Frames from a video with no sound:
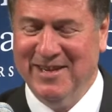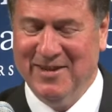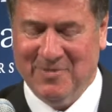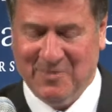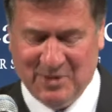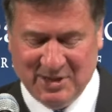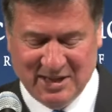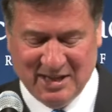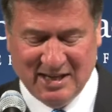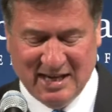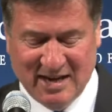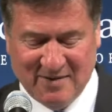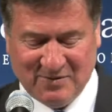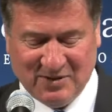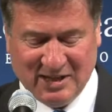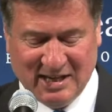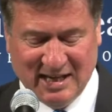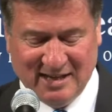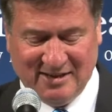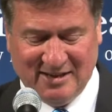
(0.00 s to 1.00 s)
we did have
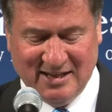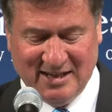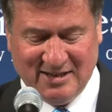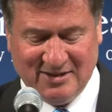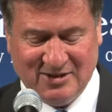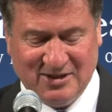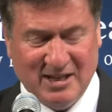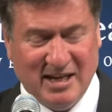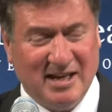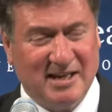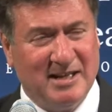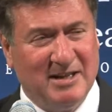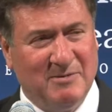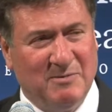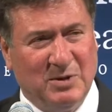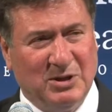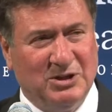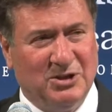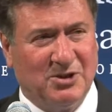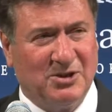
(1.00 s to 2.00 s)
to get things done. And
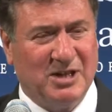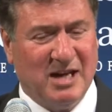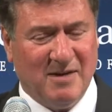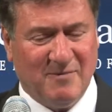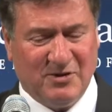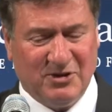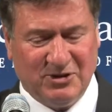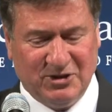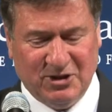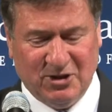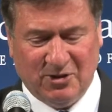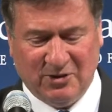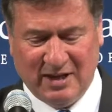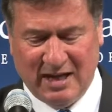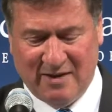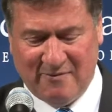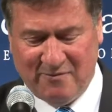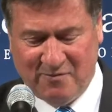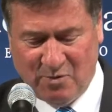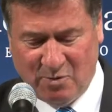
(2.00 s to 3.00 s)
when you're governor, you only
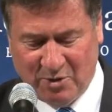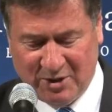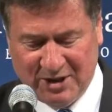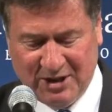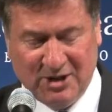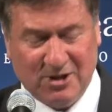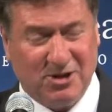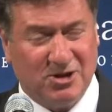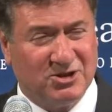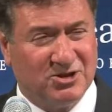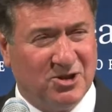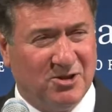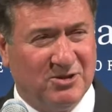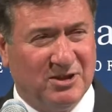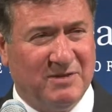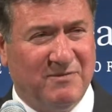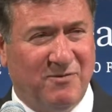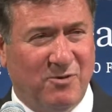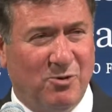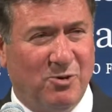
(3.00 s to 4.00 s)
have 4 years,
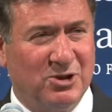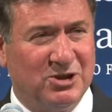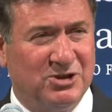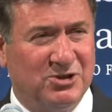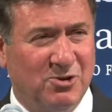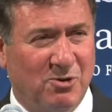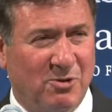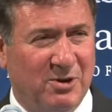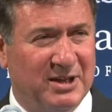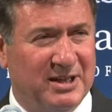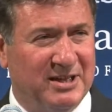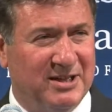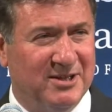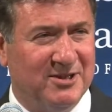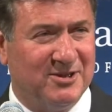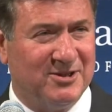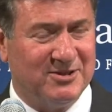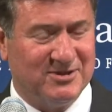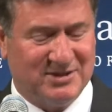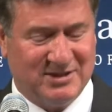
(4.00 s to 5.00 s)
only 4 short
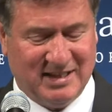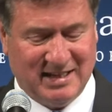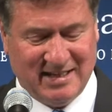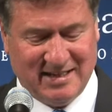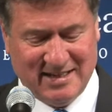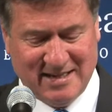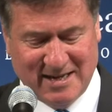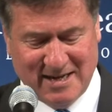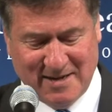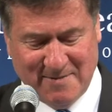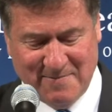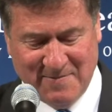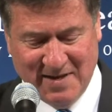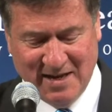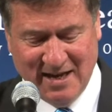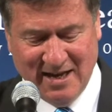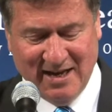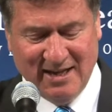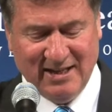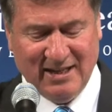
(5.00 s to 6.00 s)
years, and
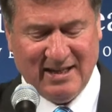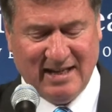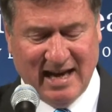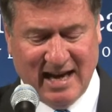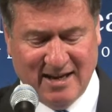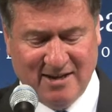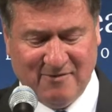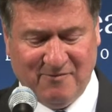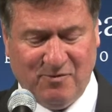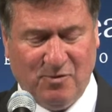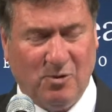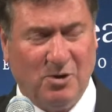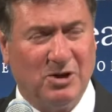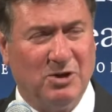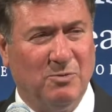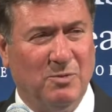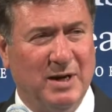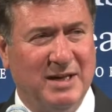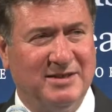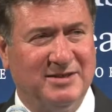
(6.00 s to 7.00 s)
you can't afford
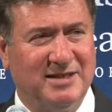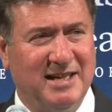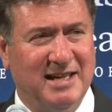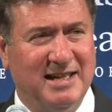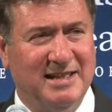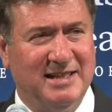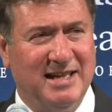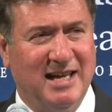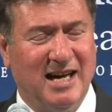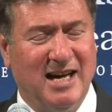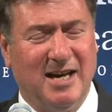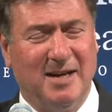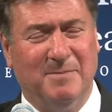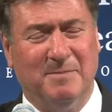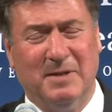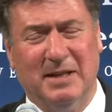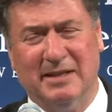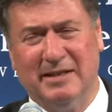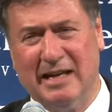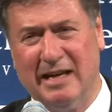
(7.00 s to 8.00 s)
to waste any time.
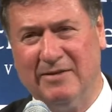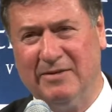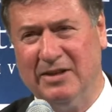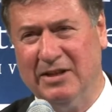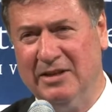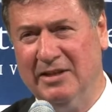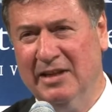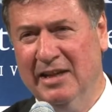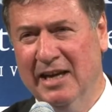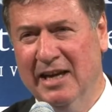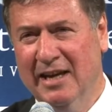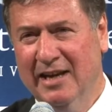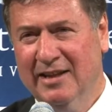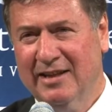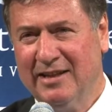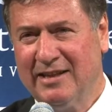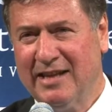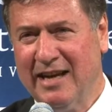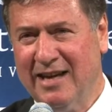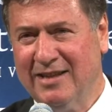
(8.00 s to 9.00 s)
And now the
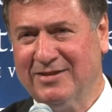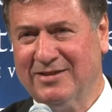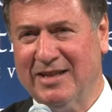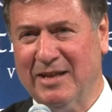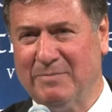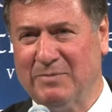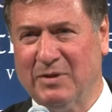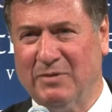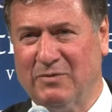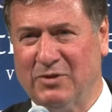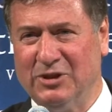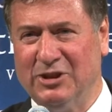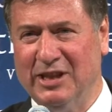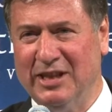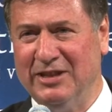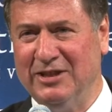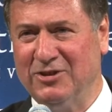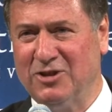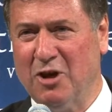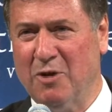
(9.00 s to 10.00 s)
concept of
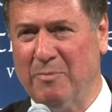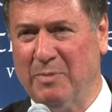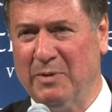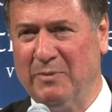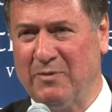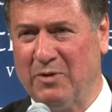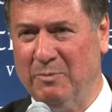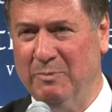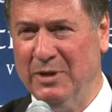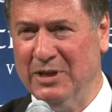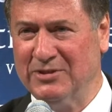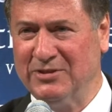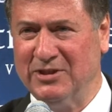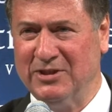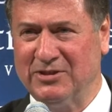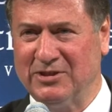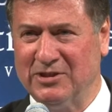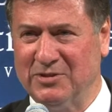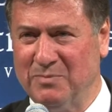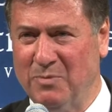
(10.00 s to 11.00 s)
Virginia's open for
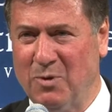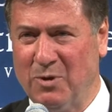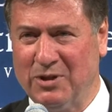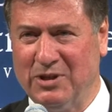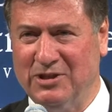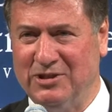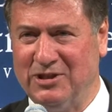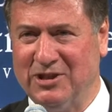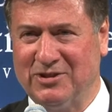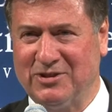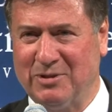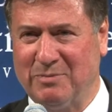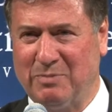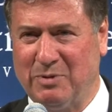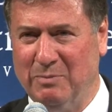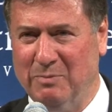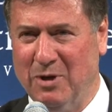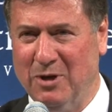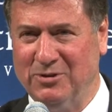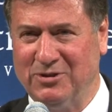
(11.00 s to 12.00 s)
business is more than just a
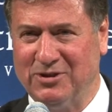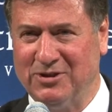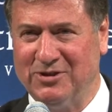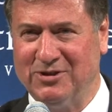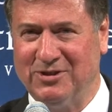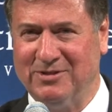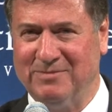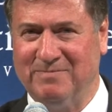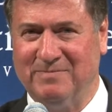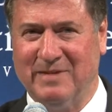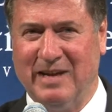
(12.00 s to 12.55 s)
promotional